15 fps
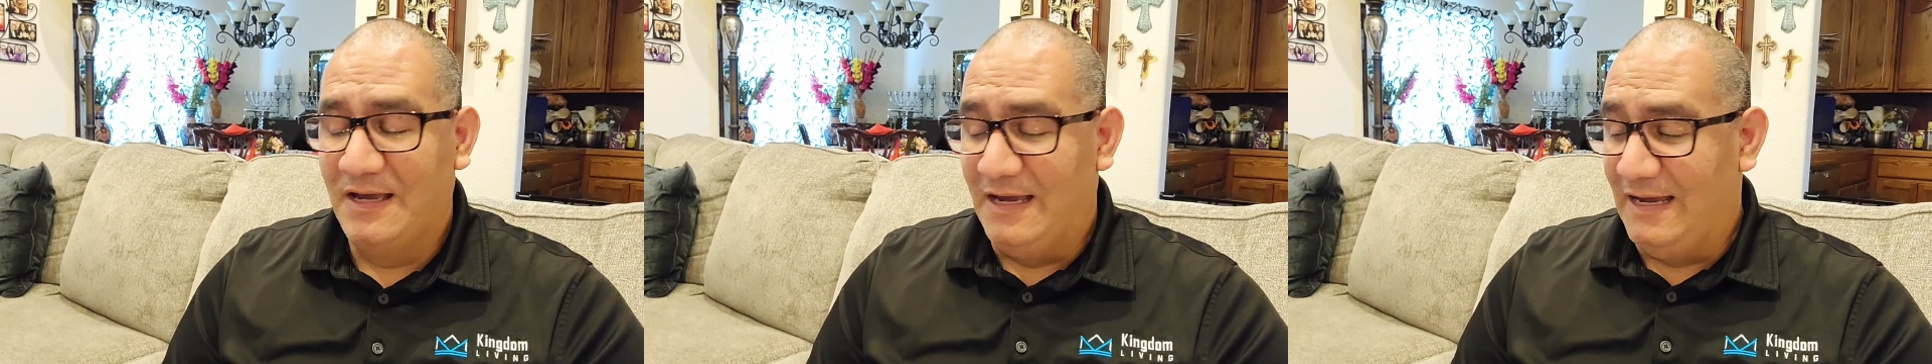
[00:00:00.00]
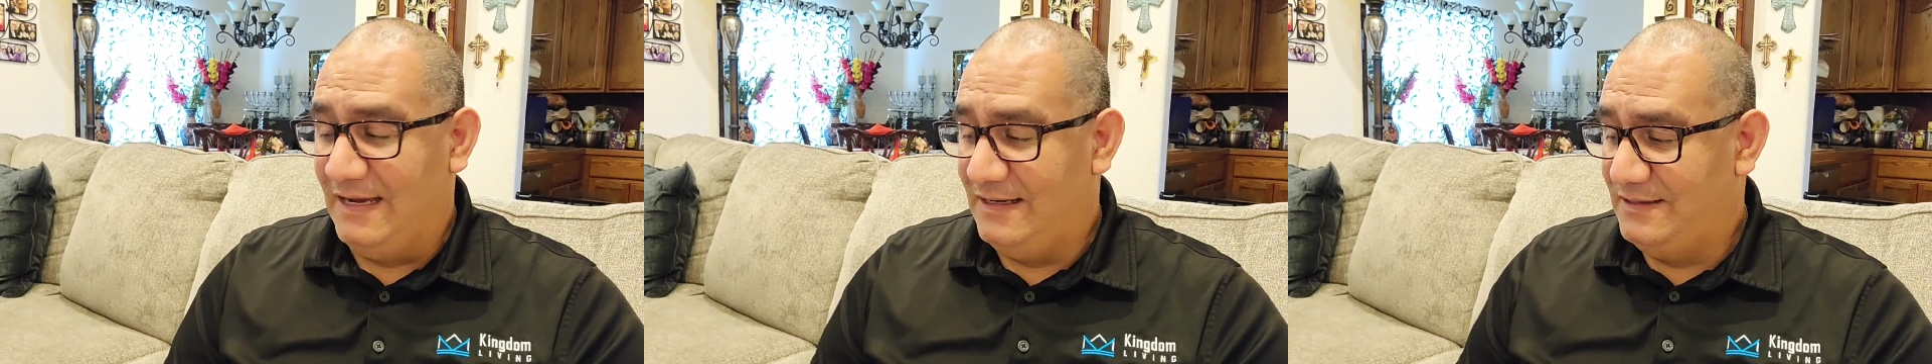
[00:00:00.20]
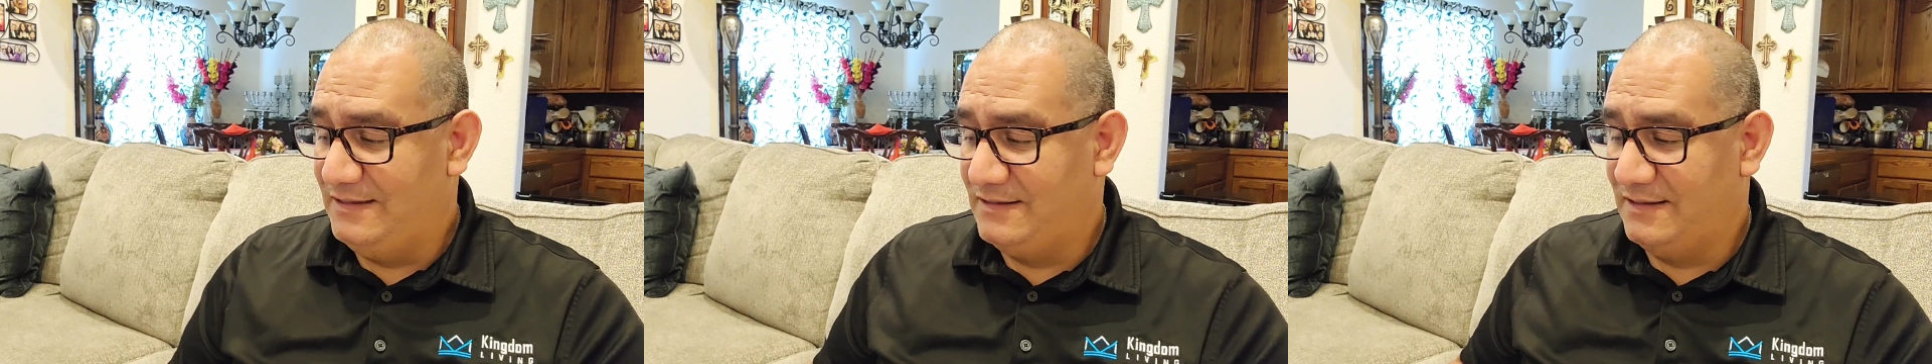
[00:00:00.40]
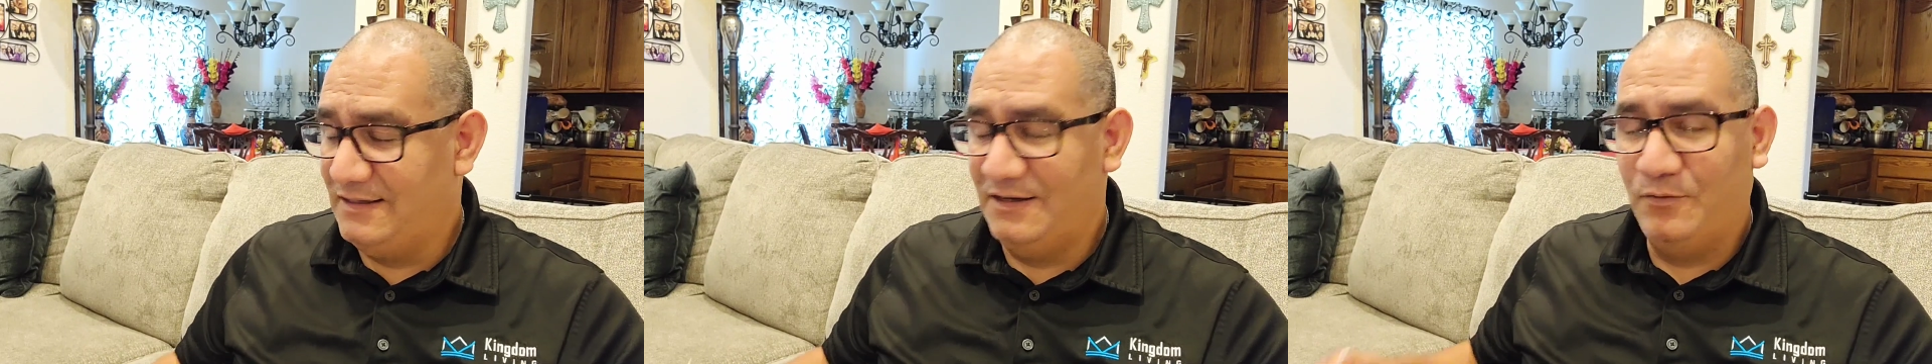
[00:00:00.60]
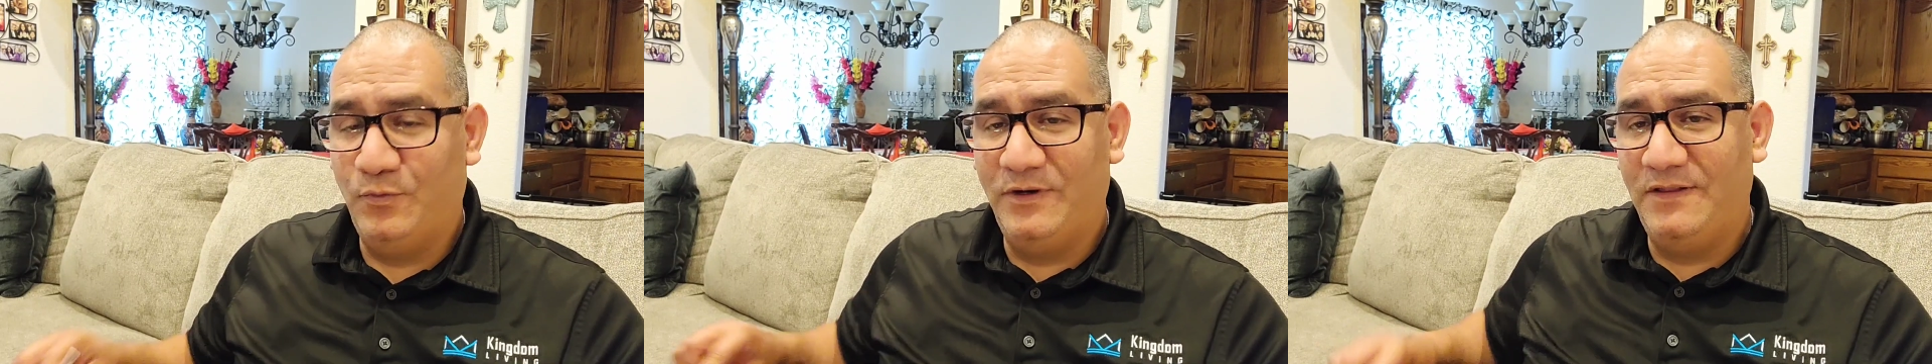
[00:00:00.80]
And
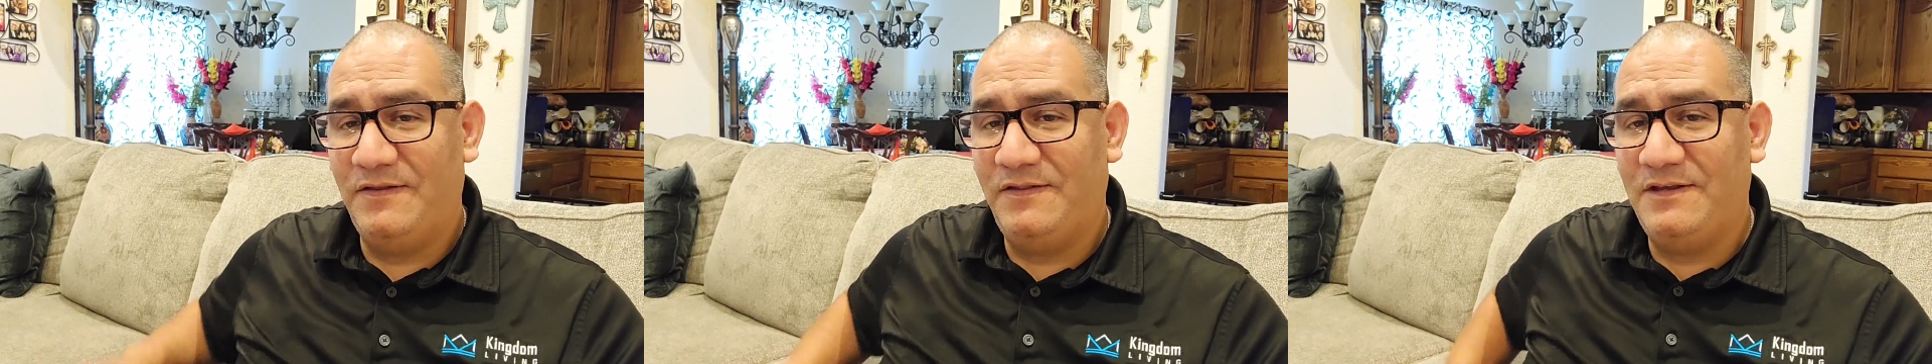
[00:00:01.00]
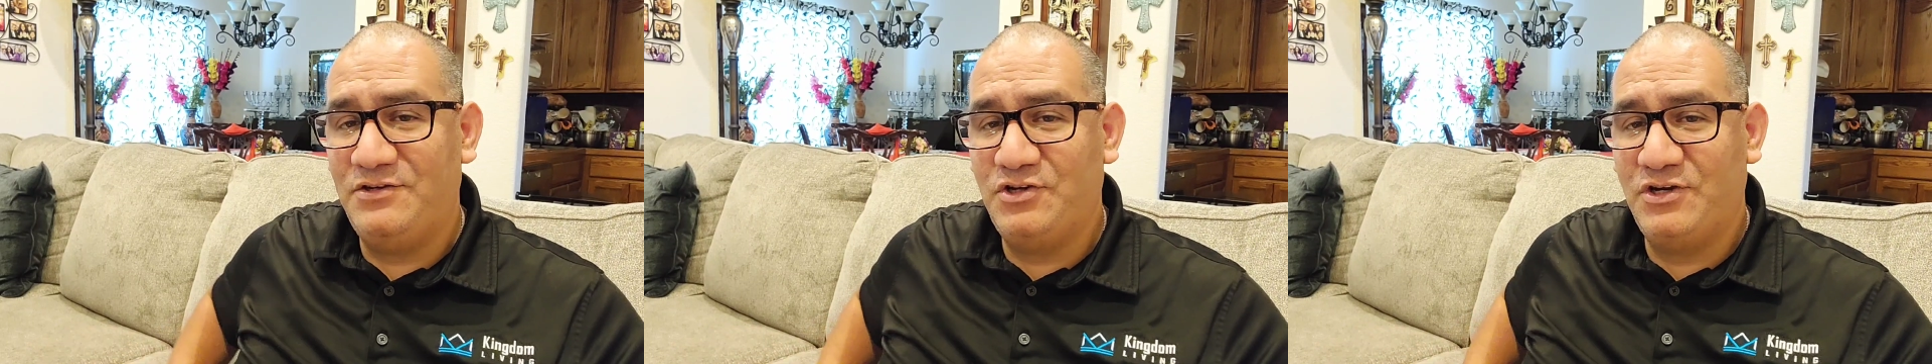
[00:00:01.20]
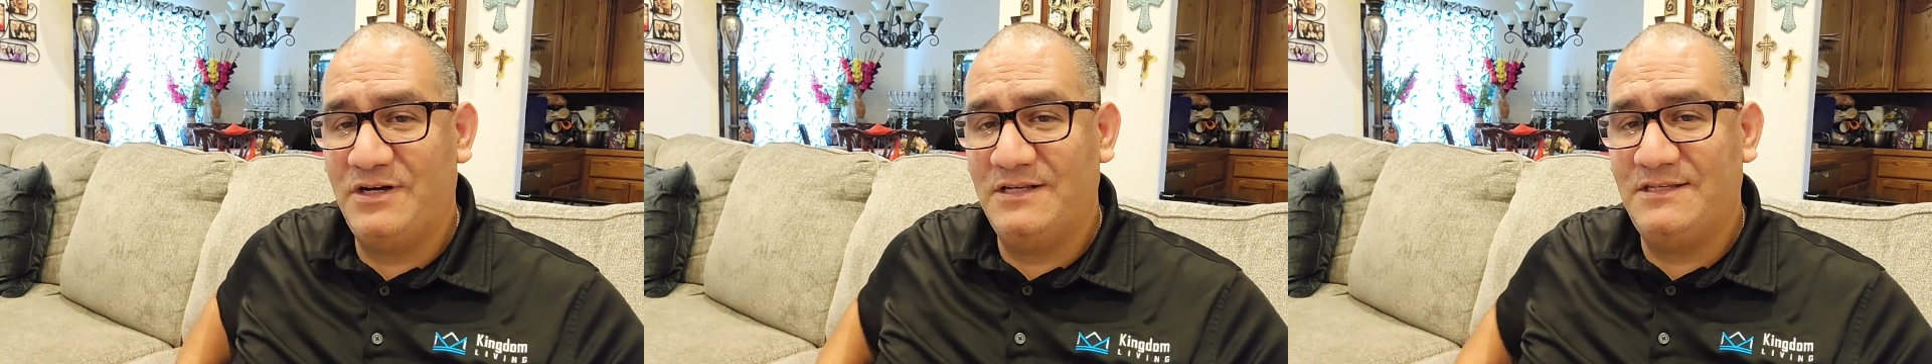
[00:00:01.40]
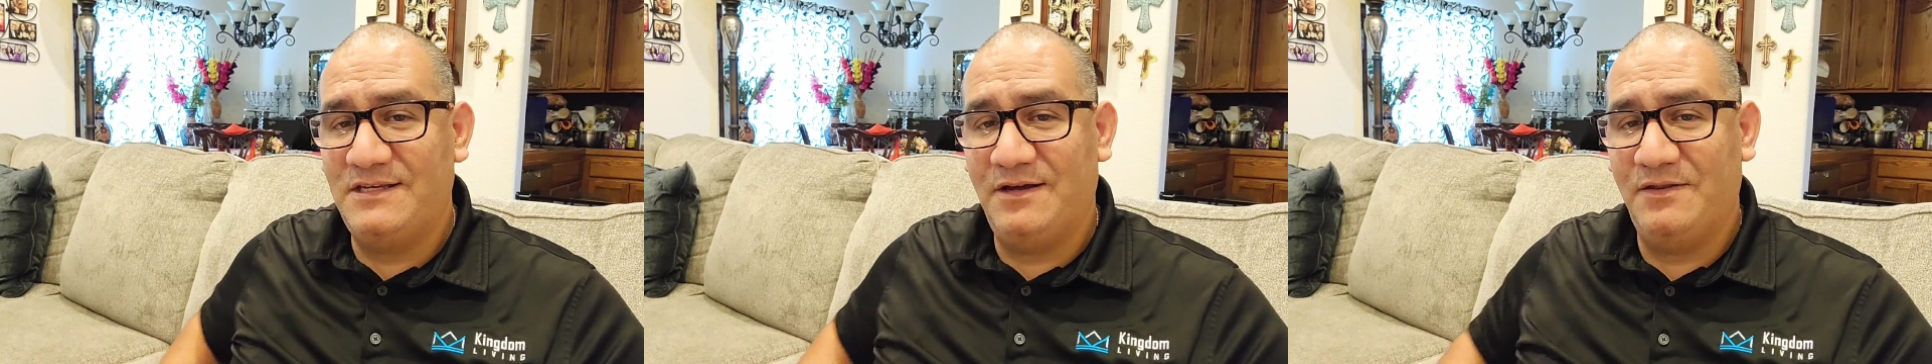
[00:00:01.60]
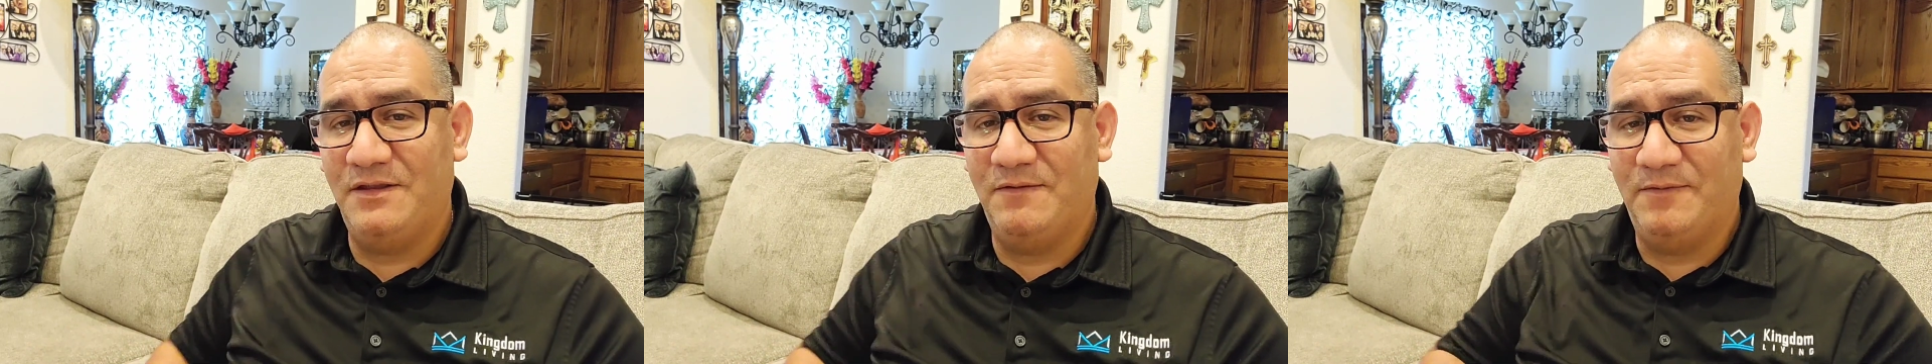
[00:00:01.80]
uh, one of the things you're going to see
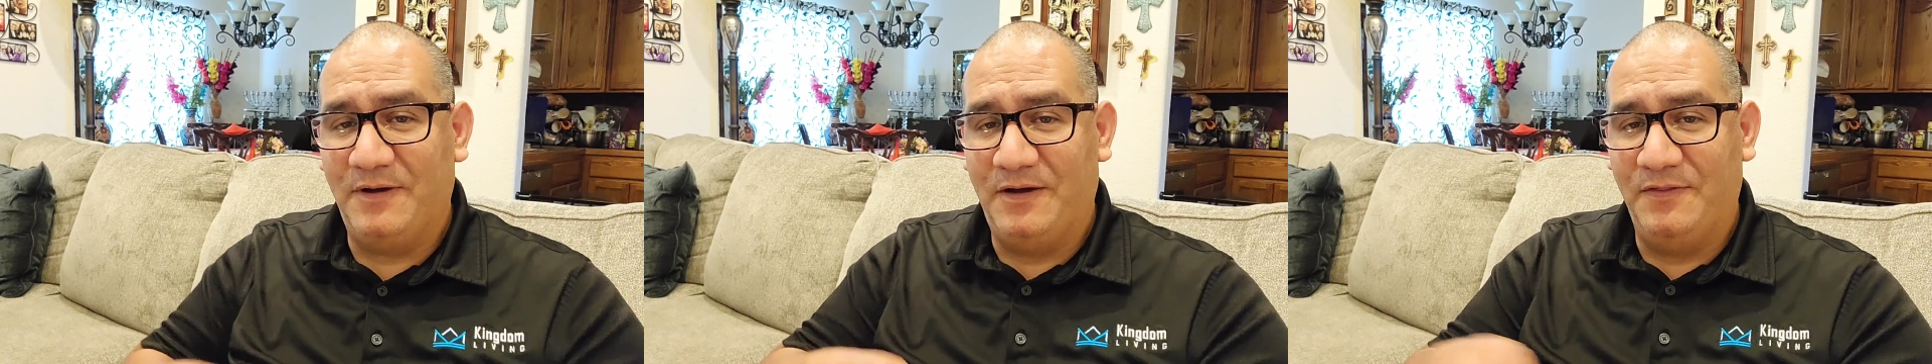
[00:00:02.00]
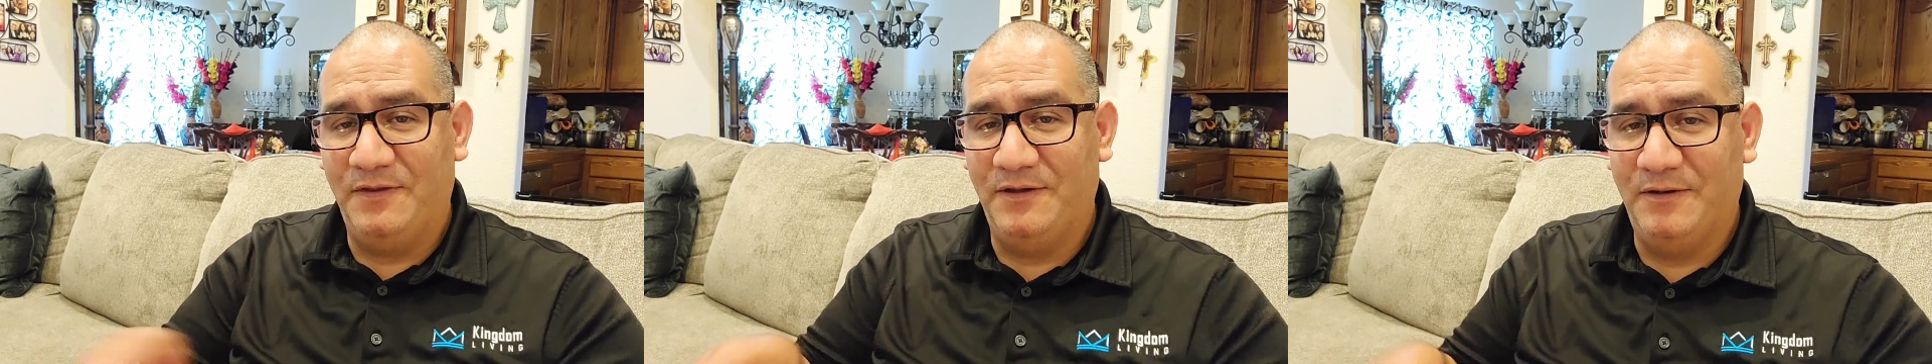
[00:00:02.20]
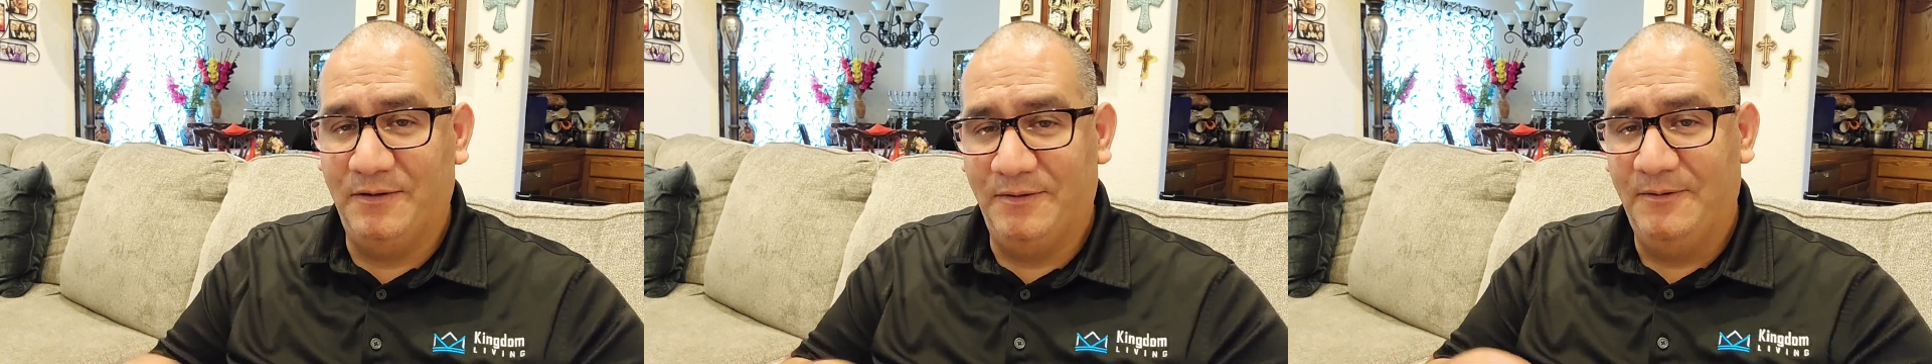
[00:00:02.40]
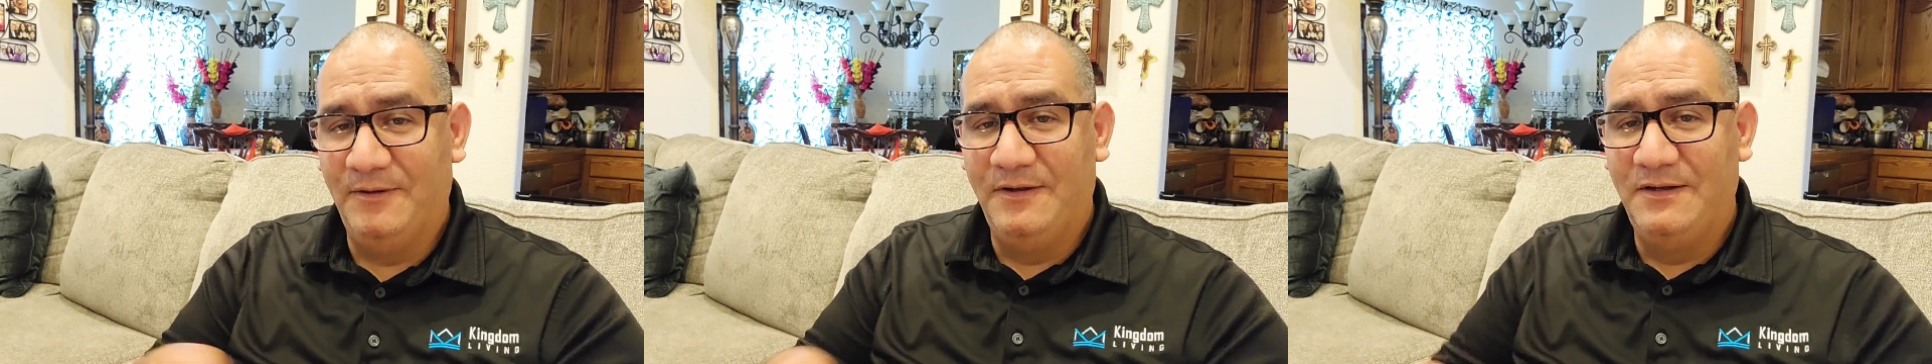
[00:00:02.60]
on the on the